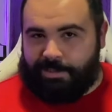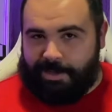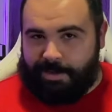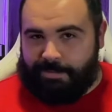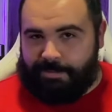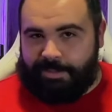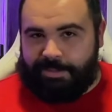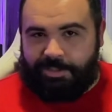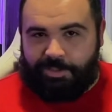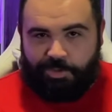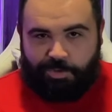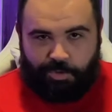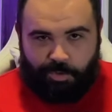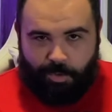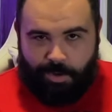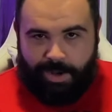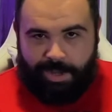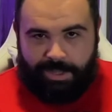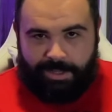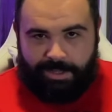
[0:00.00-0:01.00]
up
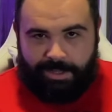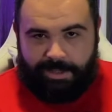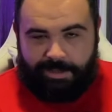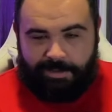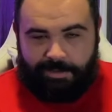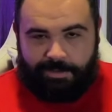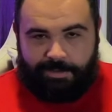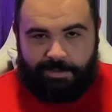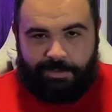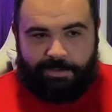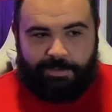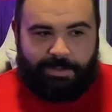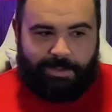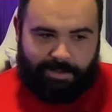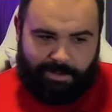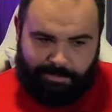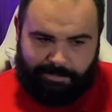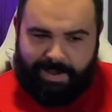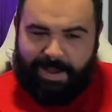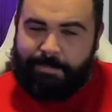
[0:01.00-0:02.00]
destroying
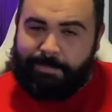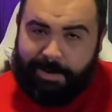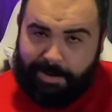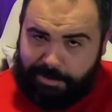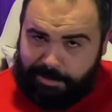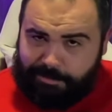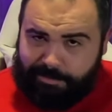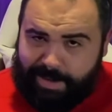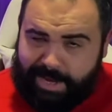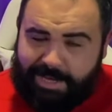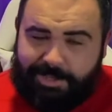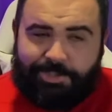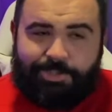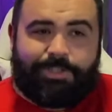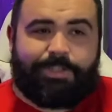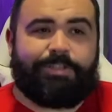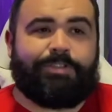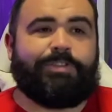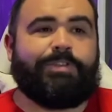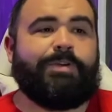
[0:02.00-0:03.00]
the vampire's
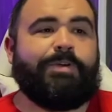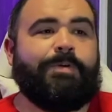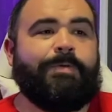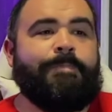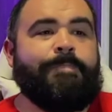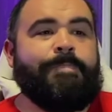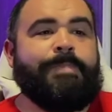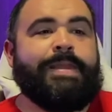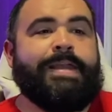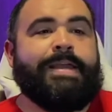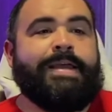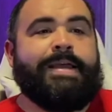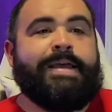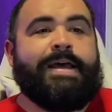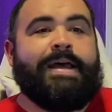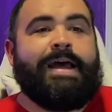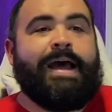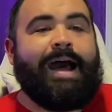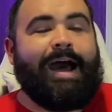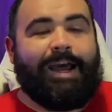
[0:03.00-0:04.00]
mansion, so
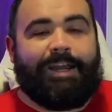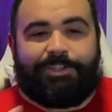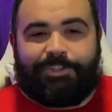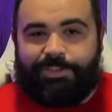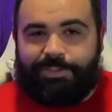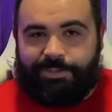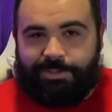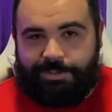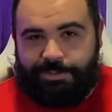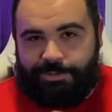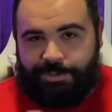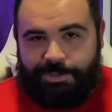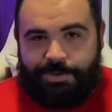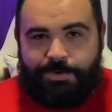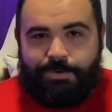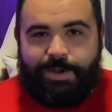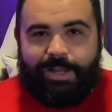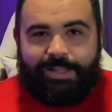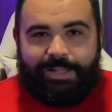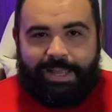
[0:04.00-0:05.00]
hijinks
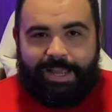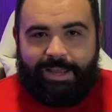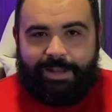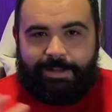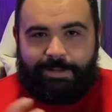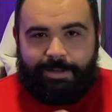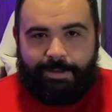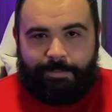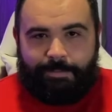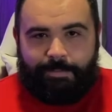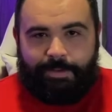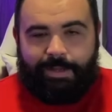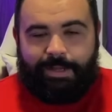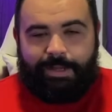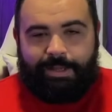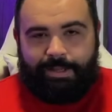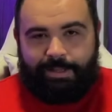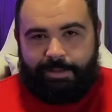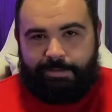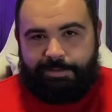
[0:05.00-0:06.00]
ensue, and they end up
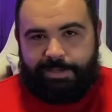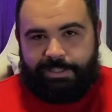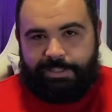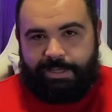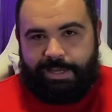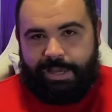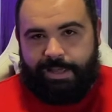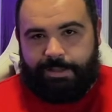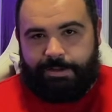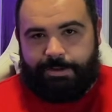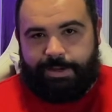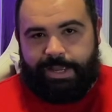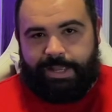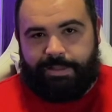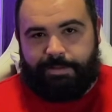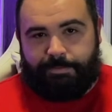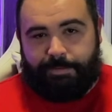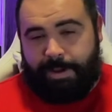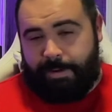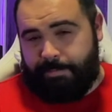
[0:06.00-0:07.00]
living together in
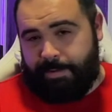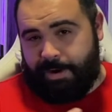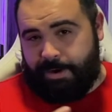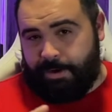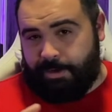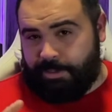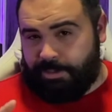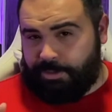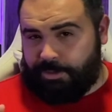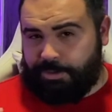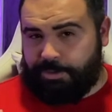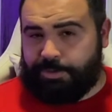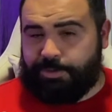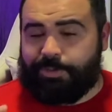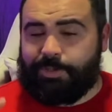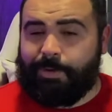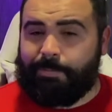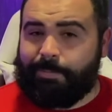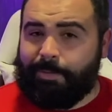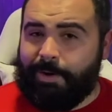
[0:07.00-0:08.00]
the vampire
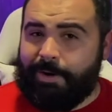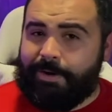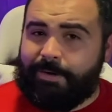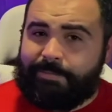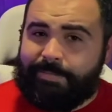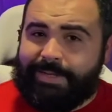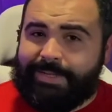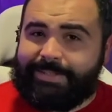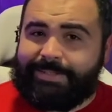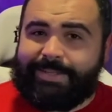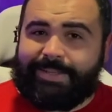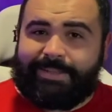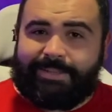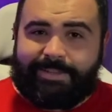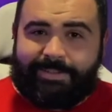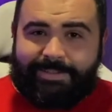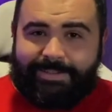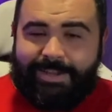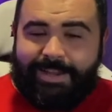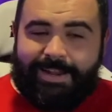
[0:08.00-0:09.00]
hunter's apartment in
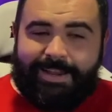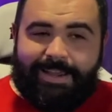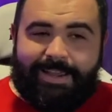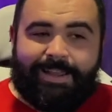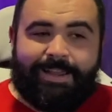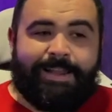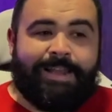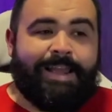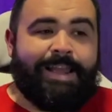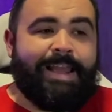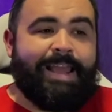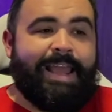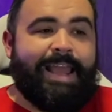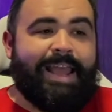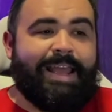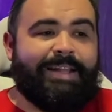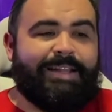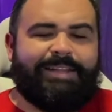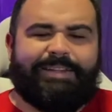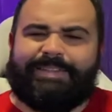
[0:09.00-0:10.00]
the city.
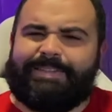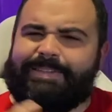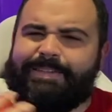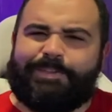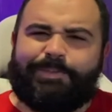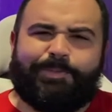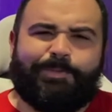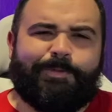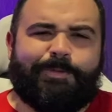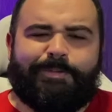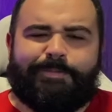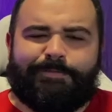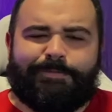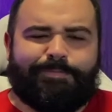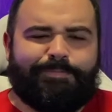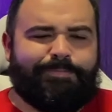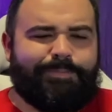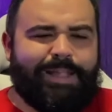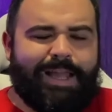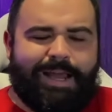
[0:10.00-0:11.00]
And it's this sort
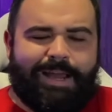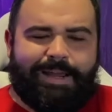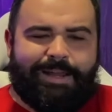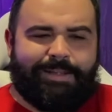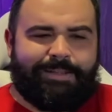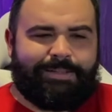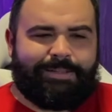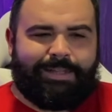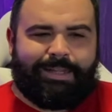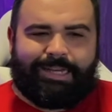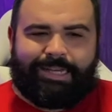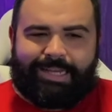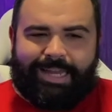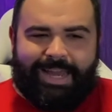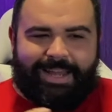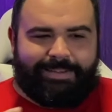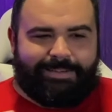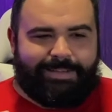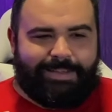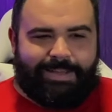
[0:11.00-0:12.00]
of
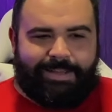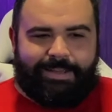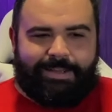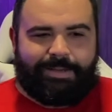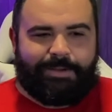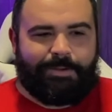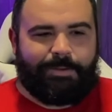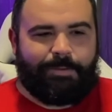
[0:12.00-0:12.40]
classic